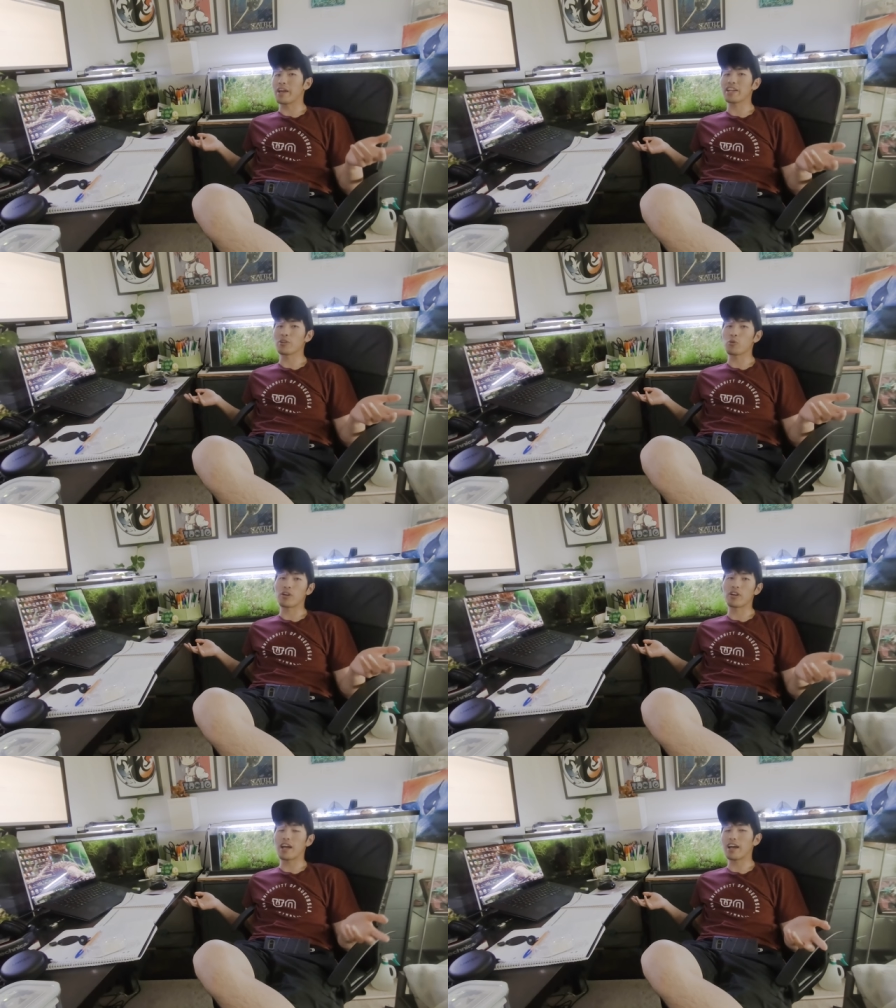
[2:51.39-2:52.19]

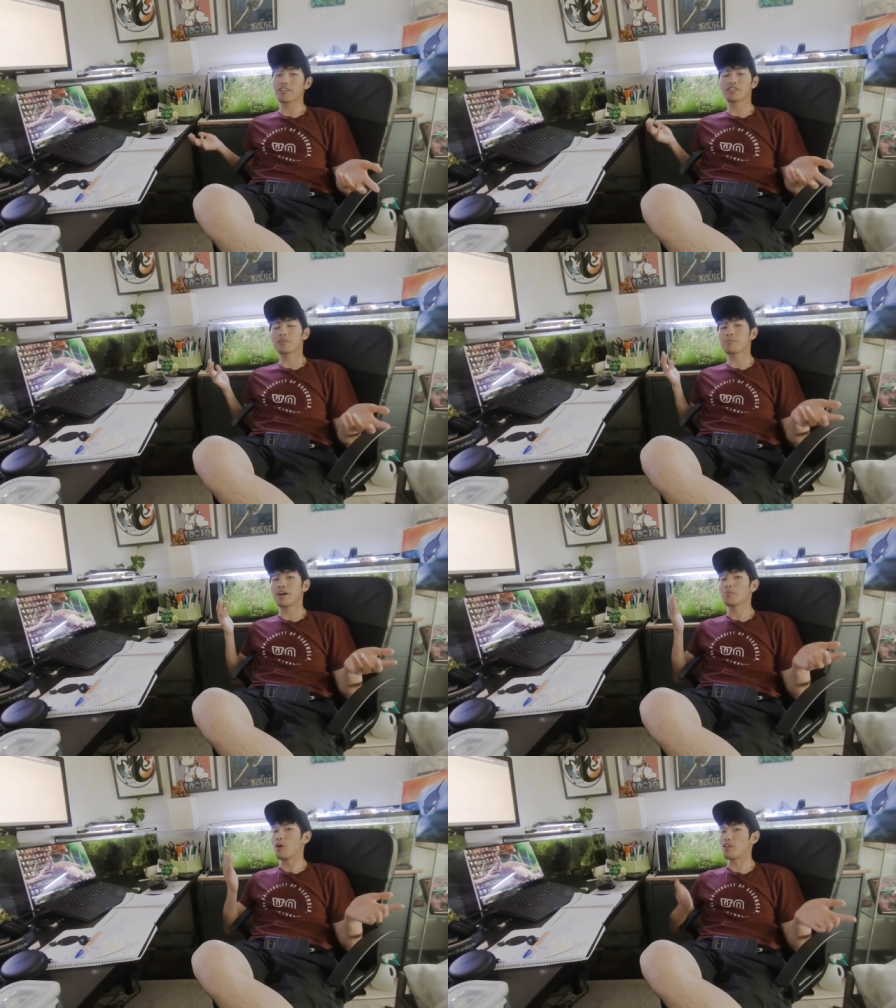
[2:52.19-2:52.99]
anywhere. You can buy
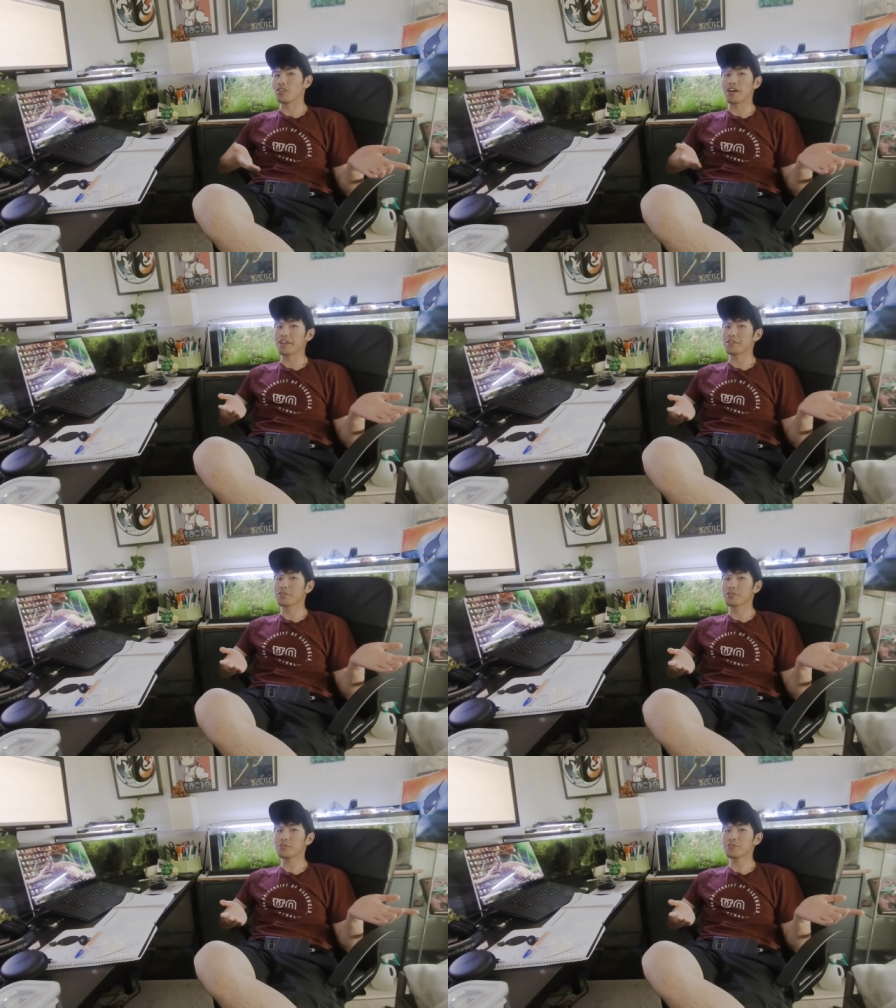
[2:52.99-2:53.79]
them online
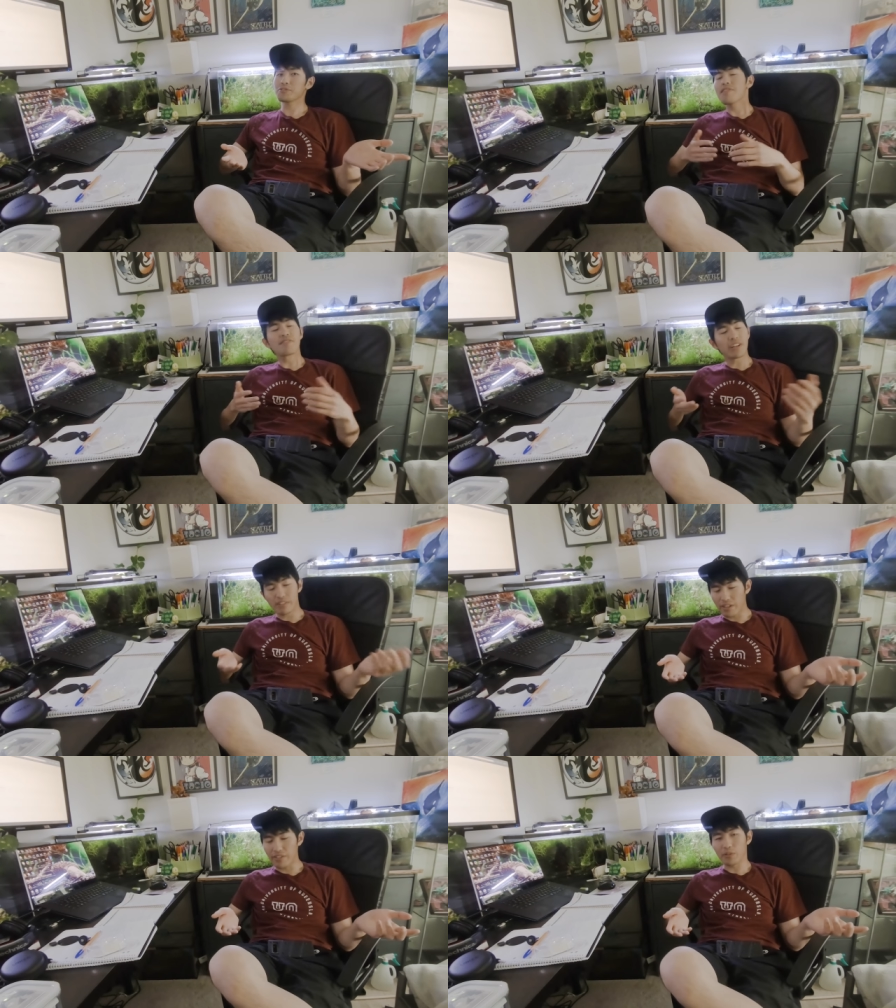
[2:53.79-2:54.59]
too. They're
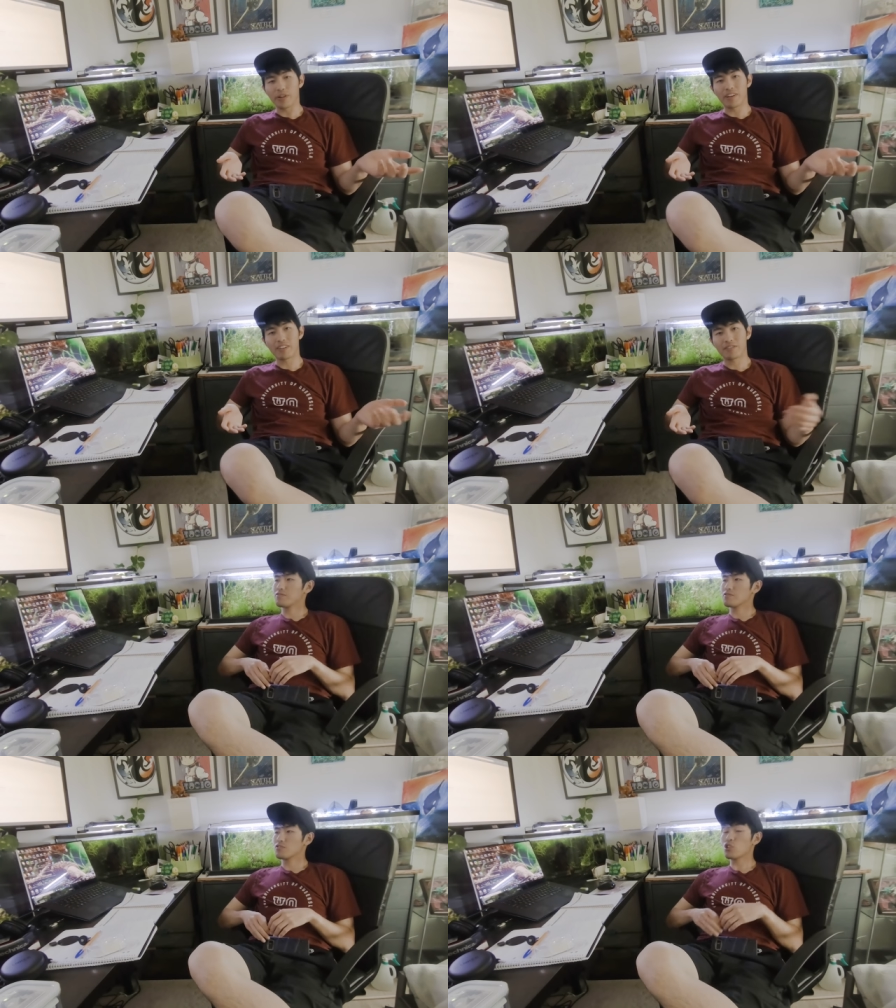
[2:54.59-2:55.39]
everywhere.
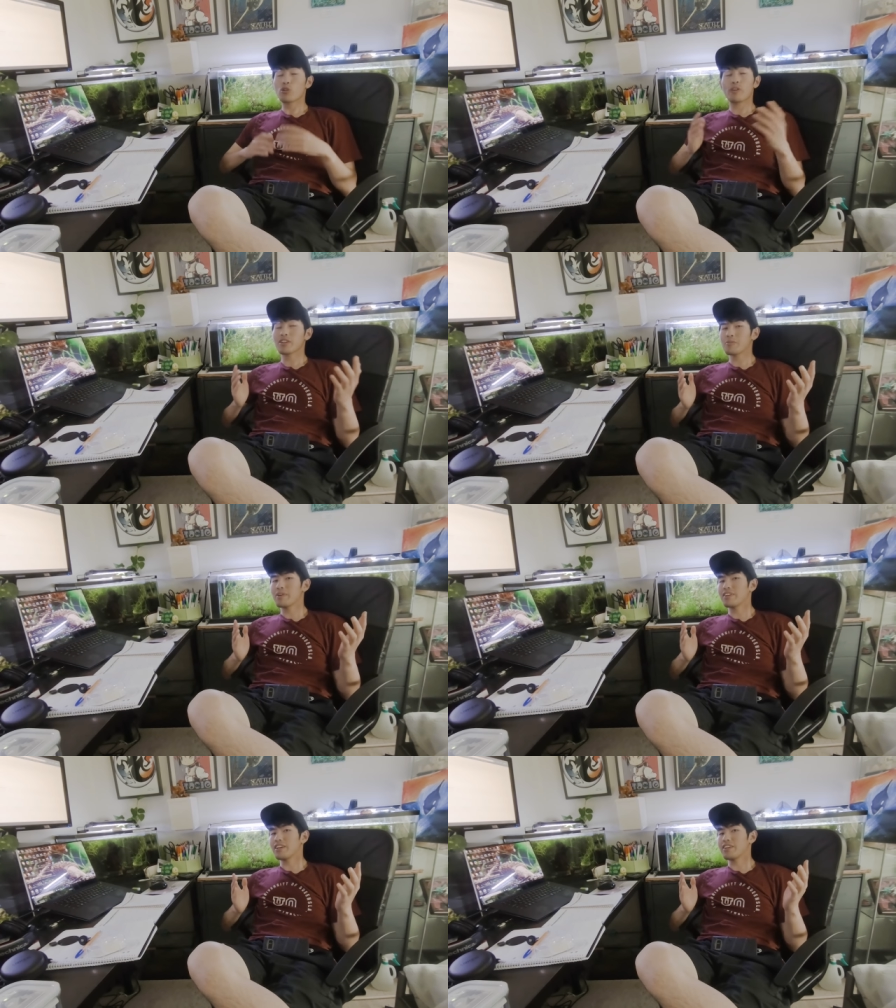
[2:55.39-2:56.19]
So I
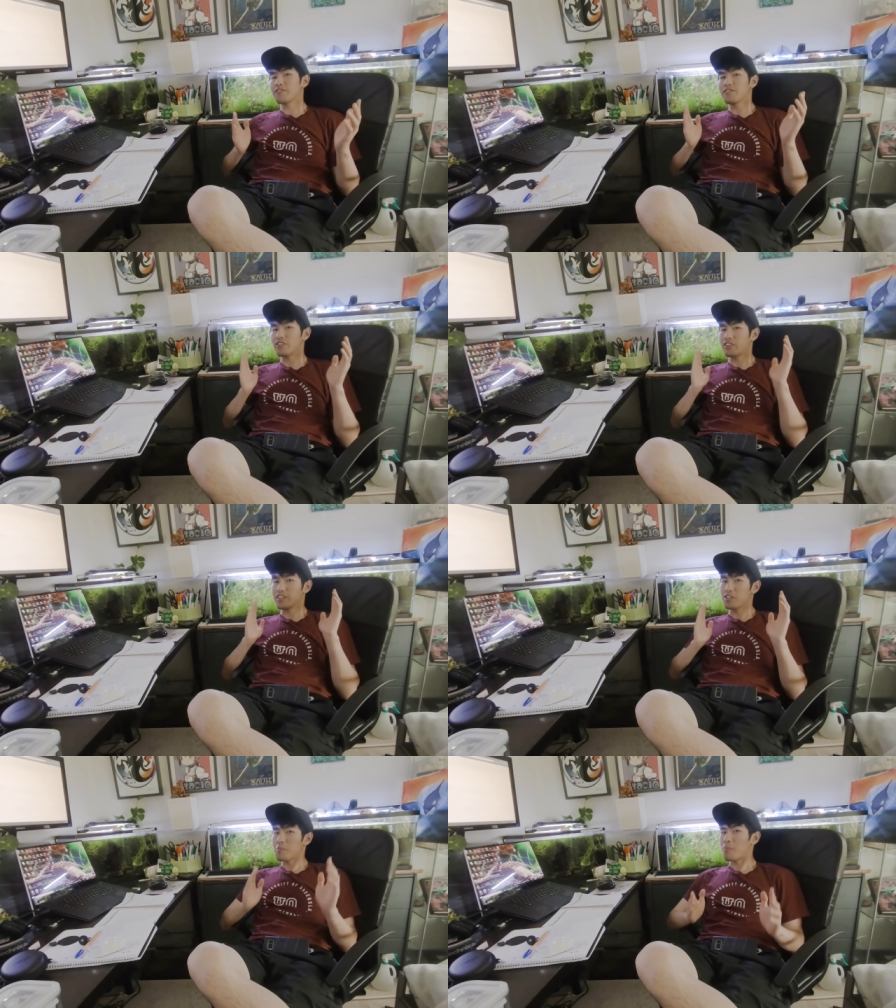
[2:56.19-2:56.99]
recommend that if you're
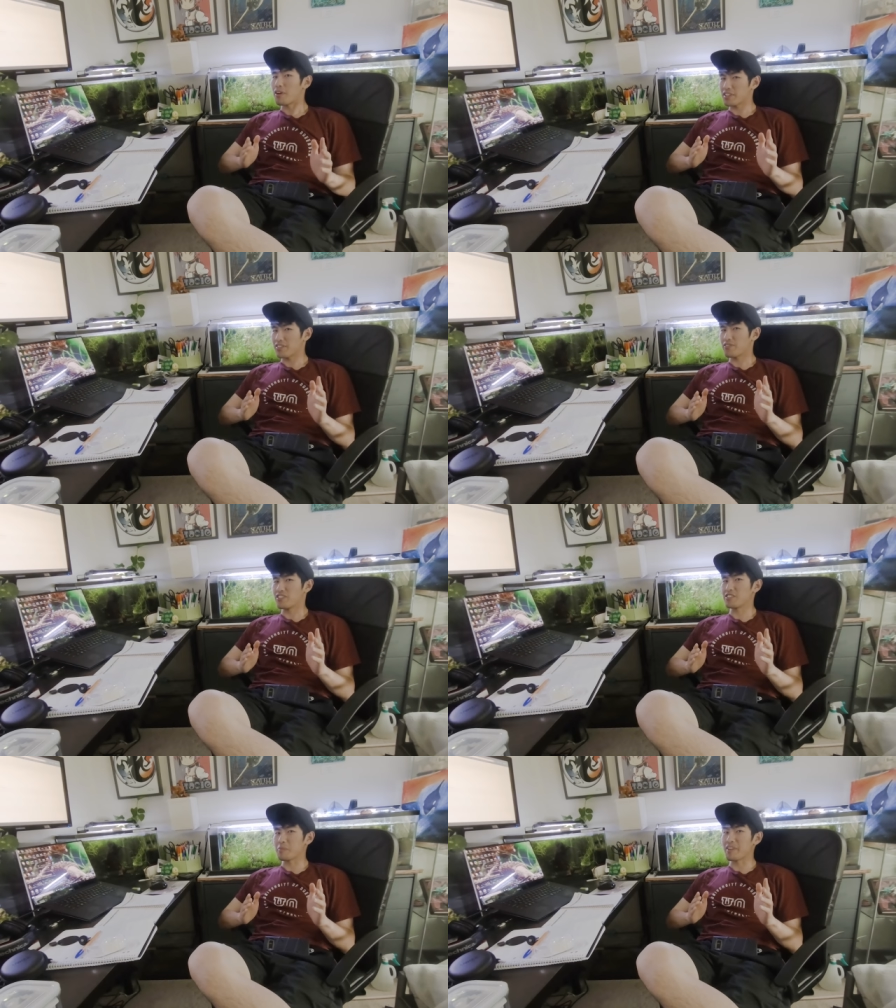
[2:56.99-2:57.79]
in the market for
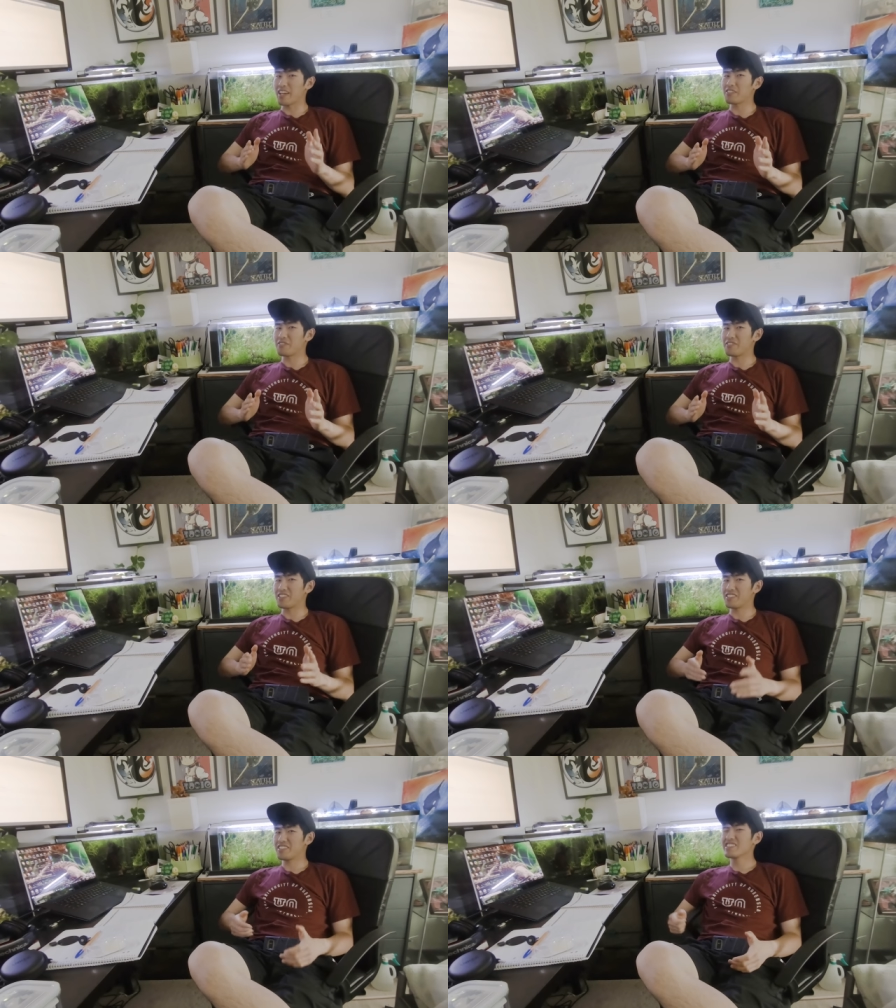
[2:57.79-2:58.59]
some
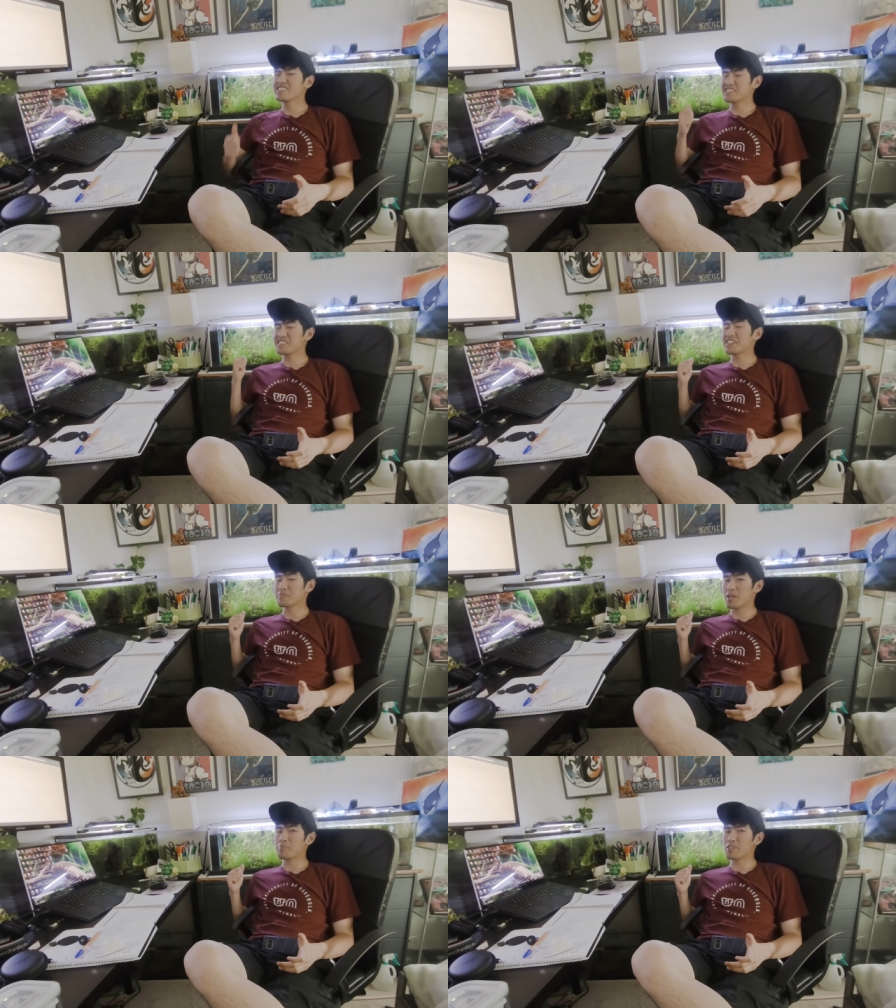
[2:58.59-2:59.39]
nanofish, these guys
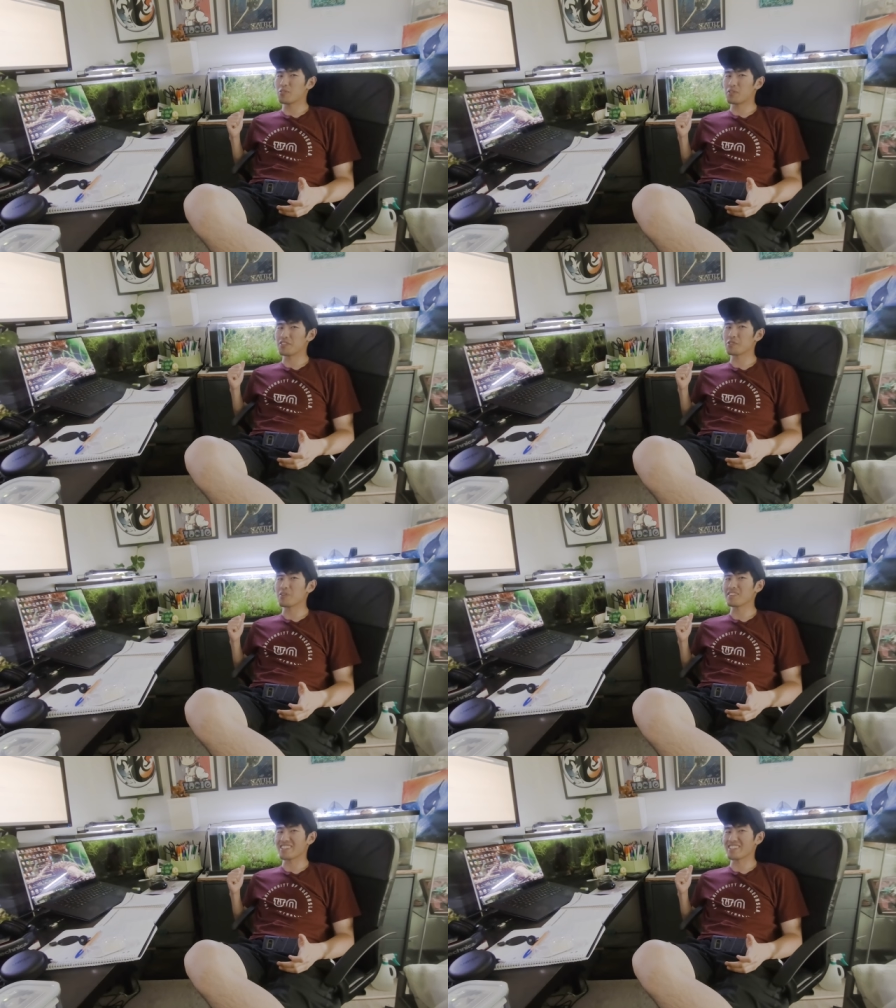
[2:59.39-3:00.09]
might be the ones you want to